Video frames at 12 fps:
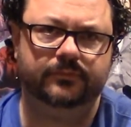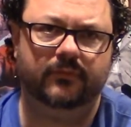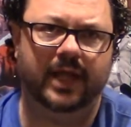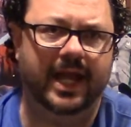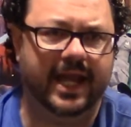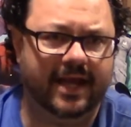
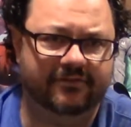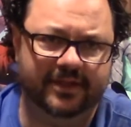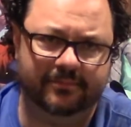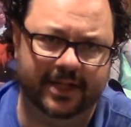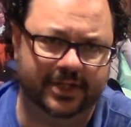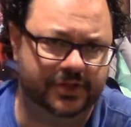I have to
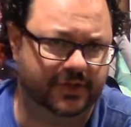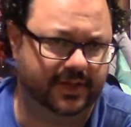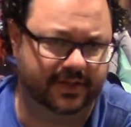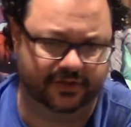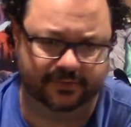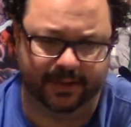make sure that
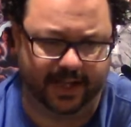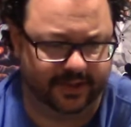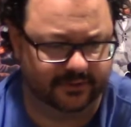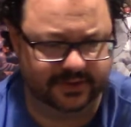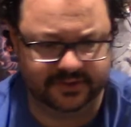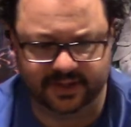there's
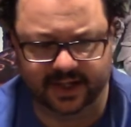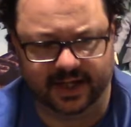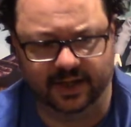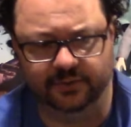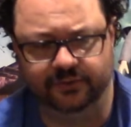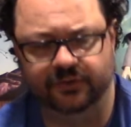batteries in the
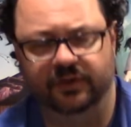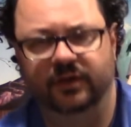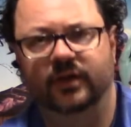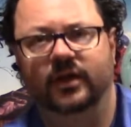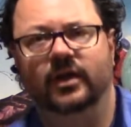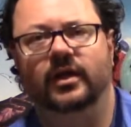house
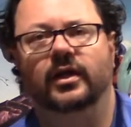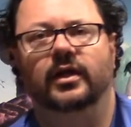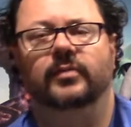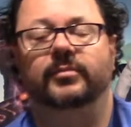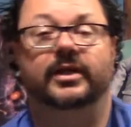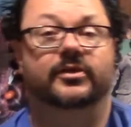
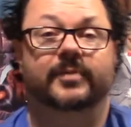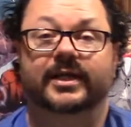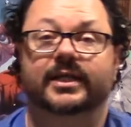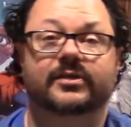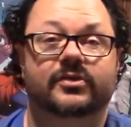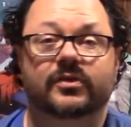because my
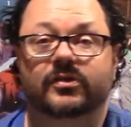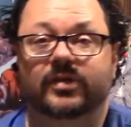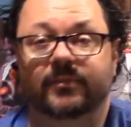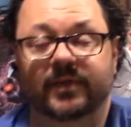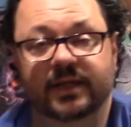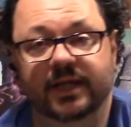kids do the same
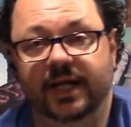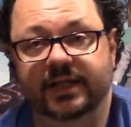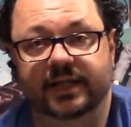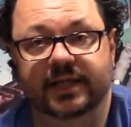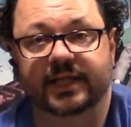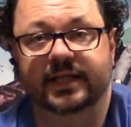thing that I
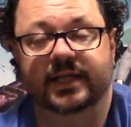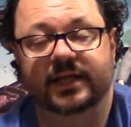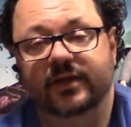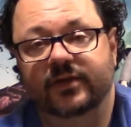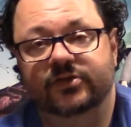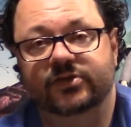did. They get into
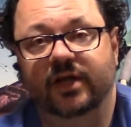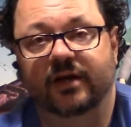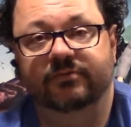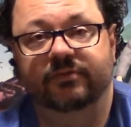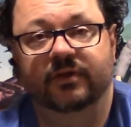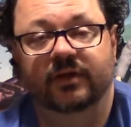their
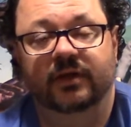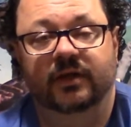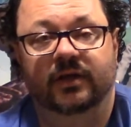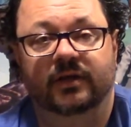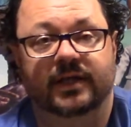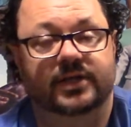stuff,
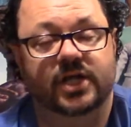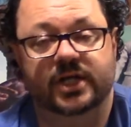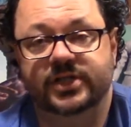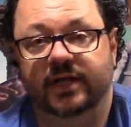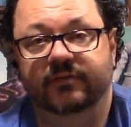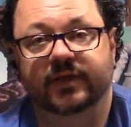they touch
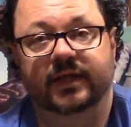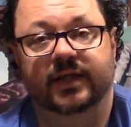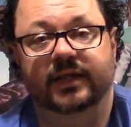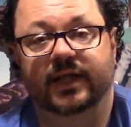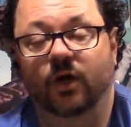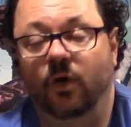everything,
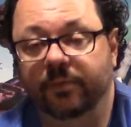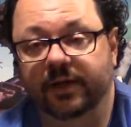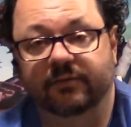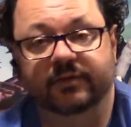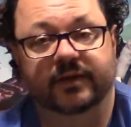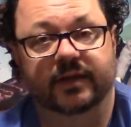they open
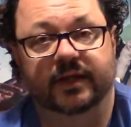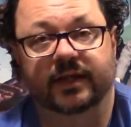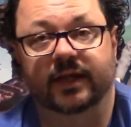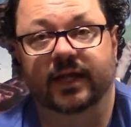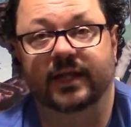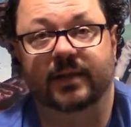everything,
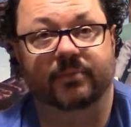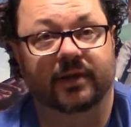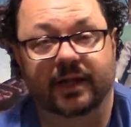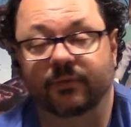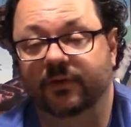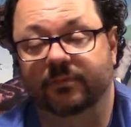and they
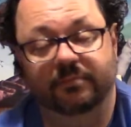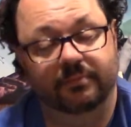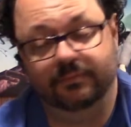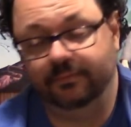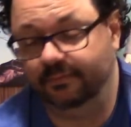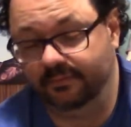play with
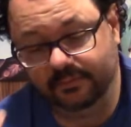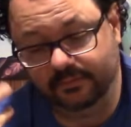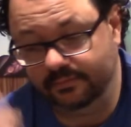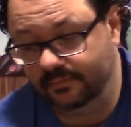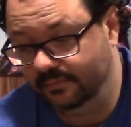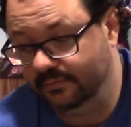
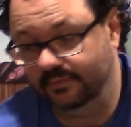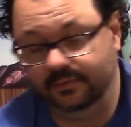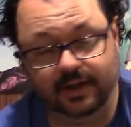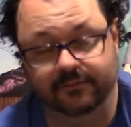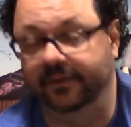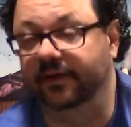
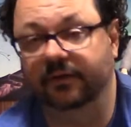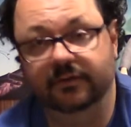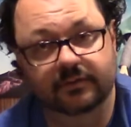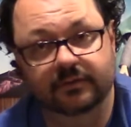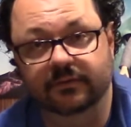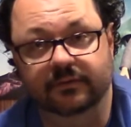everything.
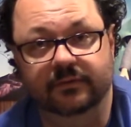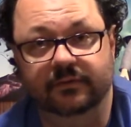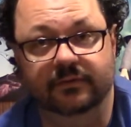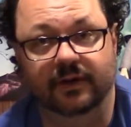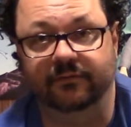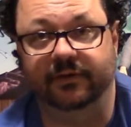
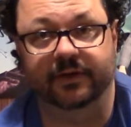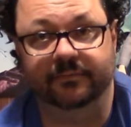Everything.